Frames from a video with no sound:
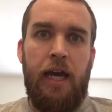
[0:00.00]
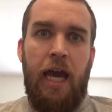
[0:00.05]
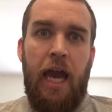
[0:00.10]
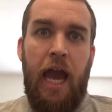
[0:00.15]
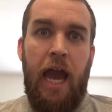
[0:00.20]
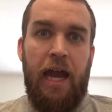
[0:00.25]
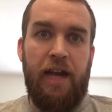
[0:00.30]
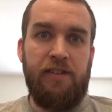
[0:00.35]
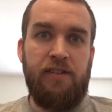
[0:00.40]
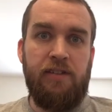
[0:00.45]

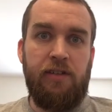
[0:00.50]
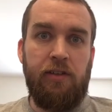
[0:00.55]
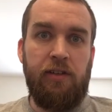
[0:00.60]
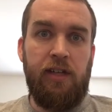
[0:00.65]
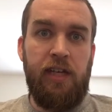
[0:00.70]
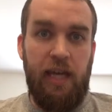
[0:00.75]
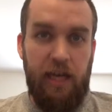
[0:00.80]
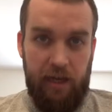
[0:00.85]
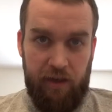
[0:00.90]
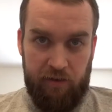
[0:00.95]
And it still
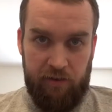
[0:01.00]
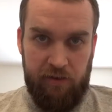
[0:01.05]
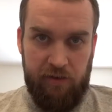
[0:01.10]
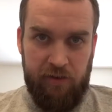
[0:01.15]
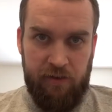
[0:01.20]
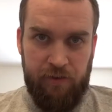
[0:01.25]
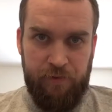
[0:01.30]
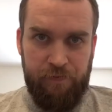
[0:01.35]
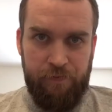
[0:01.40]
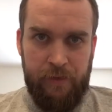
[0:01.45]

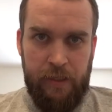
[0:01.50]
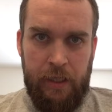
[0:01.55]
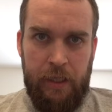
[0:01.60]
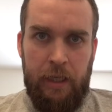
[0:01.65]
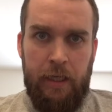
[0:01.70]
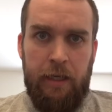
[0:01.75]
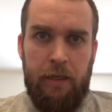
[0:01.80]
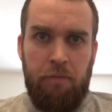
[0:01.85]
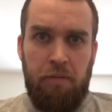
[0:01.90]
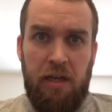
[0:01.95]
is.
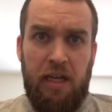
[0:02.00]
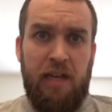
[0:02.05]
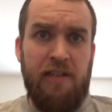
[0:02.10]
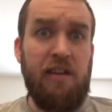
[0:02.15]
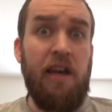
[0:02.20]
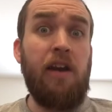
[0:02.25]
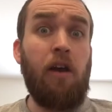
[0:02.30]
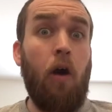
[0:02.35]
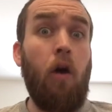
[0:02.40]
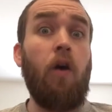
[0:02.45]
Because
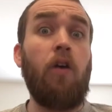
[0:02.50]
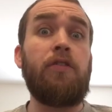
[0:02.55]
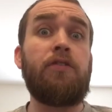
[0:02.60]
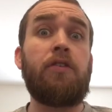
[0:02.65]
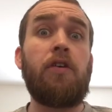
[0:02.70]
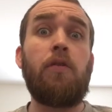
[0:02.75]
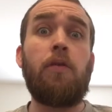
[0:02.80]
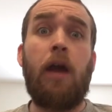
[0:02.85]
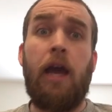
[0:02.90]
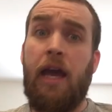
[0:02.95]
I
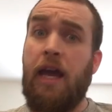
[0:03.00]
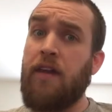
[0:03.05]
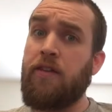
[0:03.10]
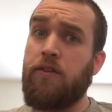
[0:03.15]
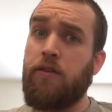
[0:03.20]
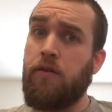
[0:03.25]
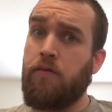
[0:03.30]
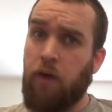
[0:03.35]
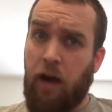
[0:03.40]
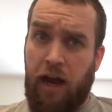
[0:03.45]
also
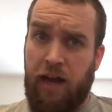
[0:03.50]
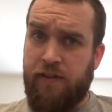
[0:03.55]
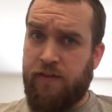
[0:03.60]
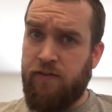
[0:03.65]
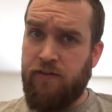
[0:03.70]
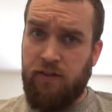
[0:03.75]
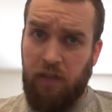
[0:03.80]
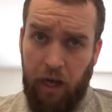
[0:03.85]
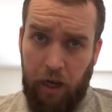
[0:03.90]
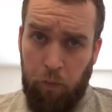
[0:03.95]
hate The Rise of
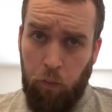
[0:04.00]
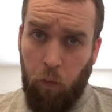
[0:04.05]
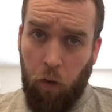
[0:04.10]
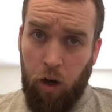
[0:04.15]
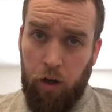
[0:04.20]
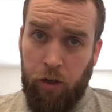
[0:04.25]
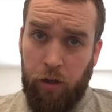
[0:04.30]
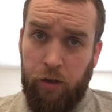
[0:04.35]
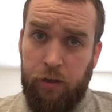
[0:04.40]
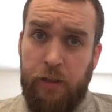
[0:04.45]

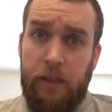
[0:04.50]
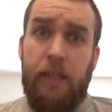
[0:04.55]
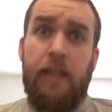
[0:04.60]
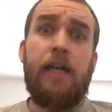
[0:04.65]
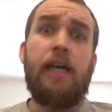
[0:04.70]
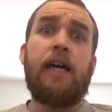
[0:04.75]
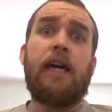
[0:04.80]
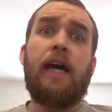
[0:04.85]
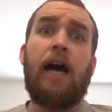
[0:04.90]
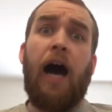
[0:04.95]
Skywalker.
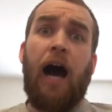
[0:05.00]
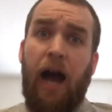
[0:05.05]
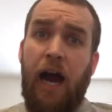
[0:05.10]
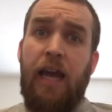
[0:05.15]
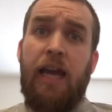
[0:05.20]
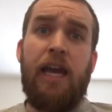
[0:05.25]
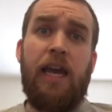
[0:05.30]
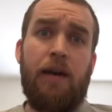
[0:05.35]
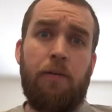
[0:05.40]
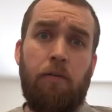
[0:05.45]
I
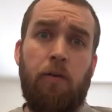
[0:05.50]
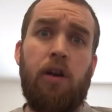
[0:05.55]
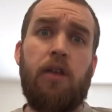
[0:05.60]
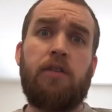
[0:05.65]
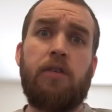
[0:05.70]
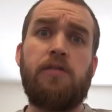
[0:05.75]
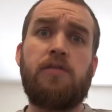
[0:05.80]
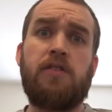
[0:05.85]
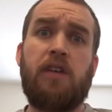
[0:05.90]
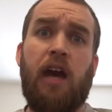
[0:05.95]
am one of
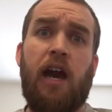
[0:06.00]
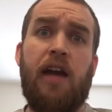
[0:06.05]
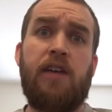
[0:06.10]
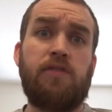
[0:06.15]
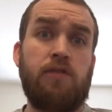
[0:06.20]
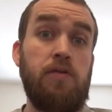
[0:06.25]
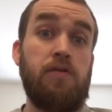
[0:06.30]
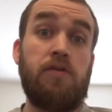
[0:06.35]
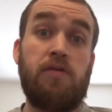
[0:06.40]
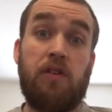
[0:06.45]
those
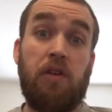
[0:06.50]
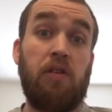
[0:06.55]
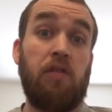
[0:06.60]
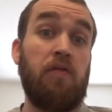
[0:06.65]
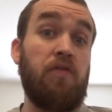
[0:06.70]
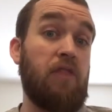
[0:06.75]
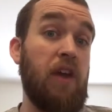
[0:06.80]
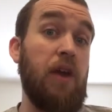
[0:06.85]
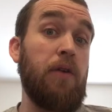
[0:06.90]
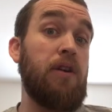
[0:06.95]
guys who's still
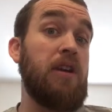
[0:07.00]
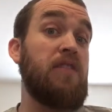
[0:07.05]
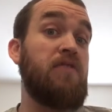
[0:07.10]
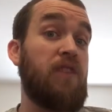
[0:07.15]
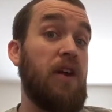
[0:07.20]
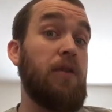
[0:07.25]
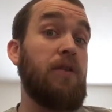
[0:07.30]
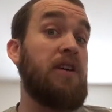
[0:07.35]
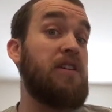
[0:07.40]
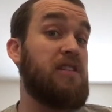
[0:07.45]
very,
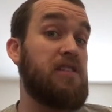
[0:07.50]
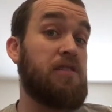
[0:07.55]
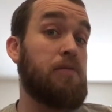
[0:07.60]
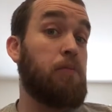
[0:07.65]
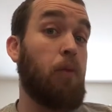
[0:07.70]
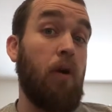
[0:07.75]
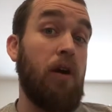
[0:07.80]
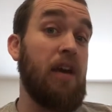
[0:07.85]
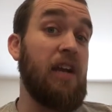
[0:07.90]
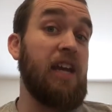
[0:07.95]
very
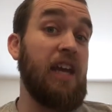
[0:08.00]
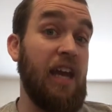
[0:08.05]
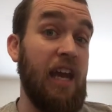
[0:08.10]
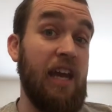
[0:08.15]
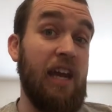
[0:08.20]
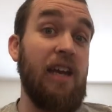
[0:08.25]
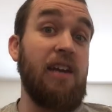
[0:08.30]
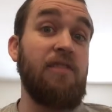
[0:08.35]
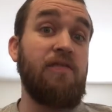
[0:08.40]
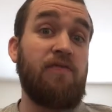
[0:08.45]
disappointed
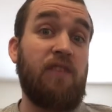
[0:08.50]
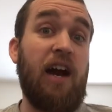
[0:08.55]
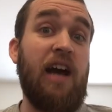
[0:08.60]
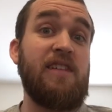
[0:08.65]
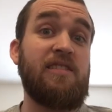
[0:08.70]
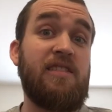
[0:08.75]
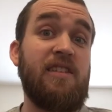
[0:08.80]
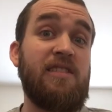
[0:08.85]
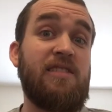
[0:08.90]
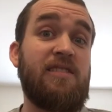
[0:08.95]
in it and
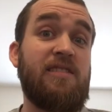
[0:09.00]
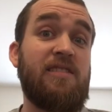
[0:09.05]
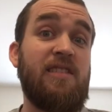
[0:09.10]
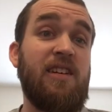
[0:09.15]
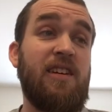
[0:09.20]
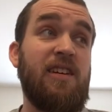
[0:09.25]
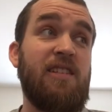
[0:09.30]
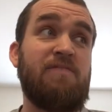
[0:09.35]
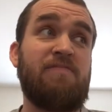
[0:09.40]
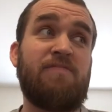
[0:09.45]
finds it,
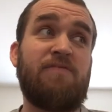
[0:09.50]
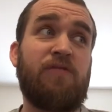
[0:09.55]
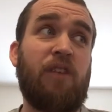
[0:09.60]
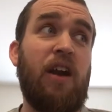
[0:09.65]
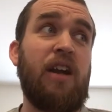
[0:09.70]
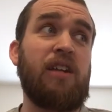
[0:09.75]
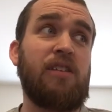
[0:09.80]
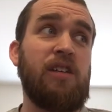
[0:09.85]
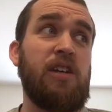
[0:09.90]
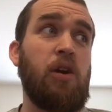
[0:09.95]

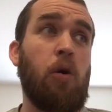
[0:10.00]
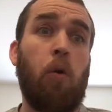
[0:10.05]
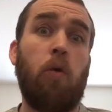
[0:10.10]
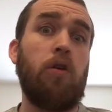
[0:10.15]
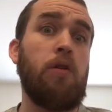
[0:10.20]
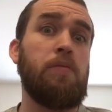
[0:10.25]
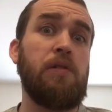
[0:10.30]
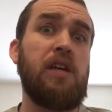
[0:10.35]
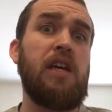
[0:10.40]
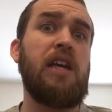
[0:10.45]
frankly,
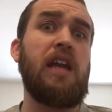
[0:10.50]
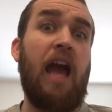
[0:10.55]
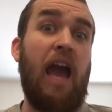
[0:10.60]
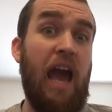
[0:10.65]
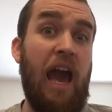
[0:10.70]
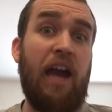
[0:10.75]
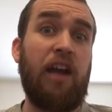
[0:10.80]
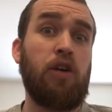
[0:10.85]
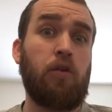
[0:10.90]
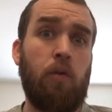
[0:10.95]
horribly
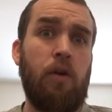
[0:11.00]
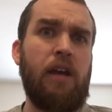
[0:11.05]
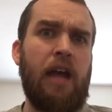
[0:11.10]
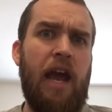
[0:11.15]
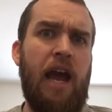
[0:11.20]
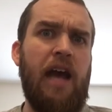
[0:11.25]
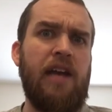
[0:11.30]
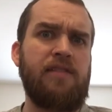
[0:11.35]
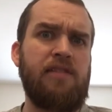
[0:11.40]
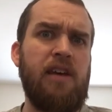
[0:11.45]
inadequate
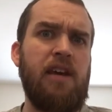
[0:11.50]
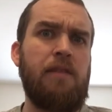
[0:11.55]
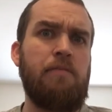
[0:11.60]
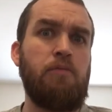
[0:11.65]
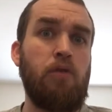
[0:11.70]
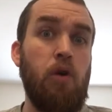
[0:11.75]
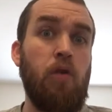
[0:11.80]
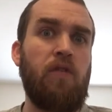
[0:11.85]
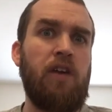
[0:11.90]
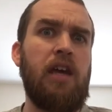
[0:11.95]
as a
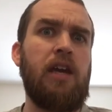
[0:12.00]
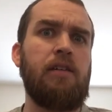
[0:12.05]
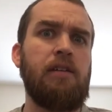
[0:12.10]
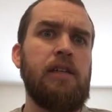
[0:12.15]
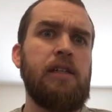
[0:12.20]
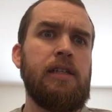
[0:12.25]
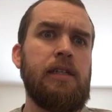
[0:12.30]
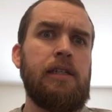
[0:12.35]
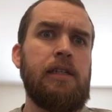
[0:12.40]
movie